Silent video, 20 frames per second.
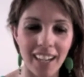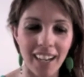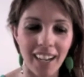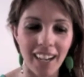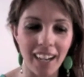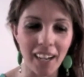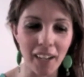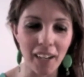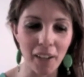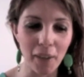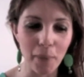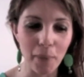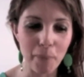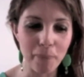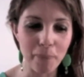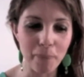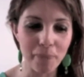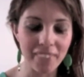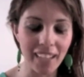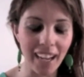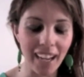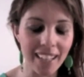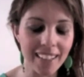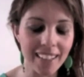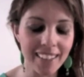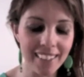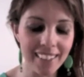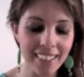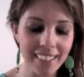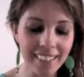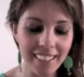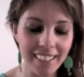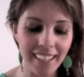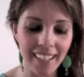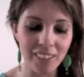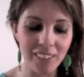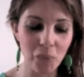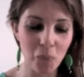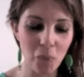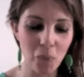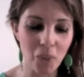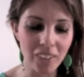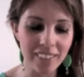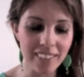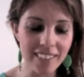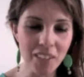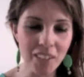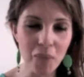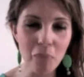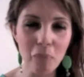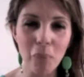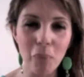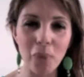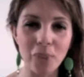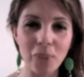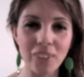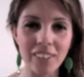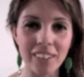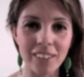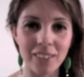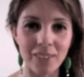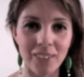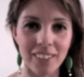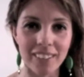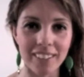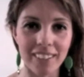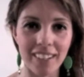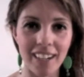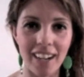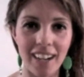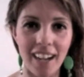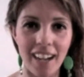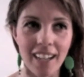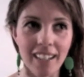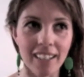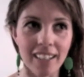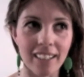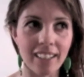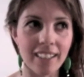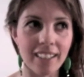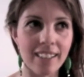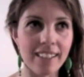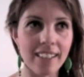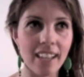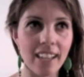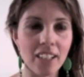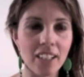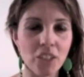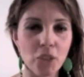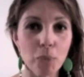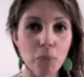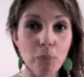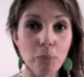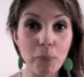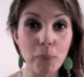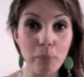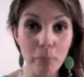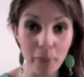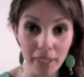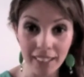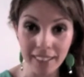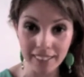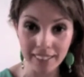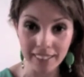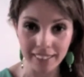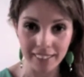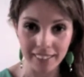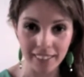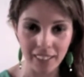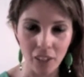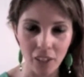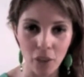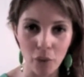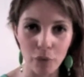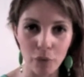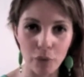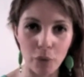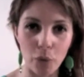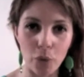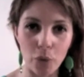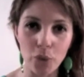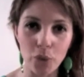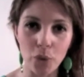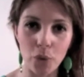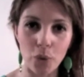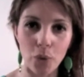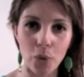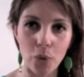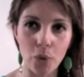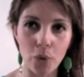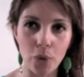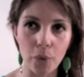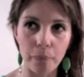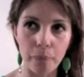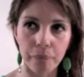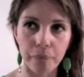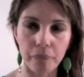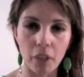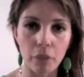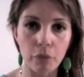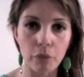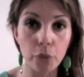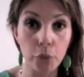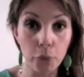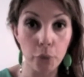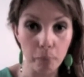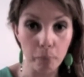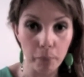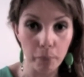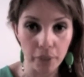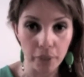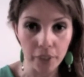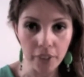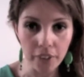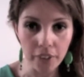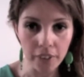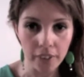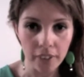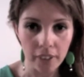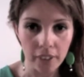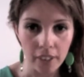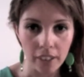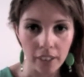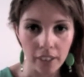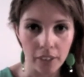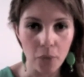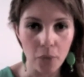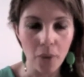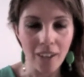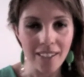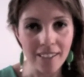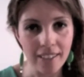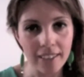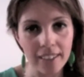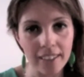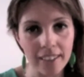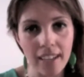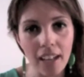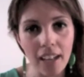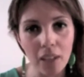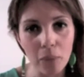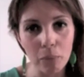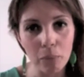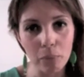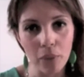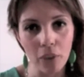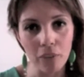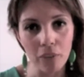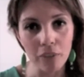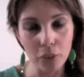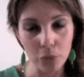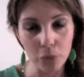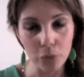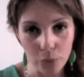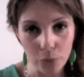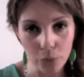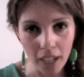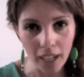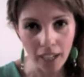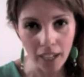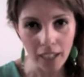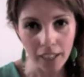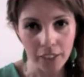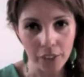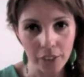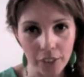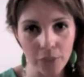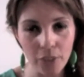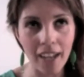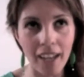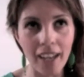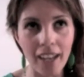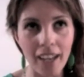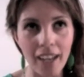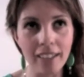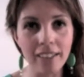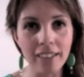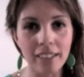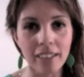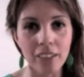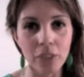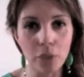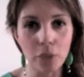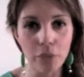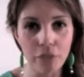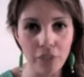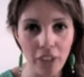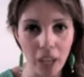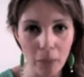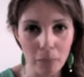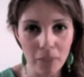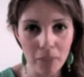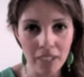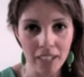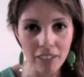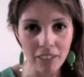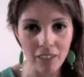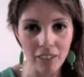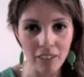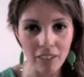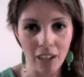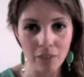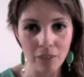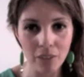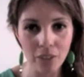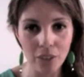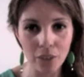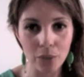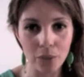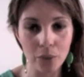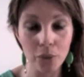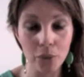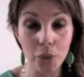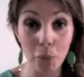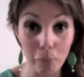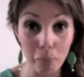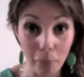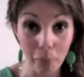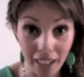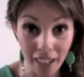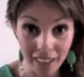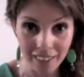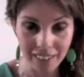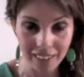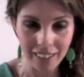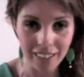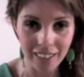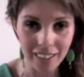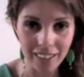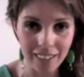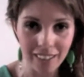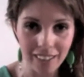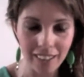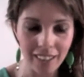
I think that what is important to underline is that you prepared for your birth. You asked the help of a doula. You had your family around you, your partner.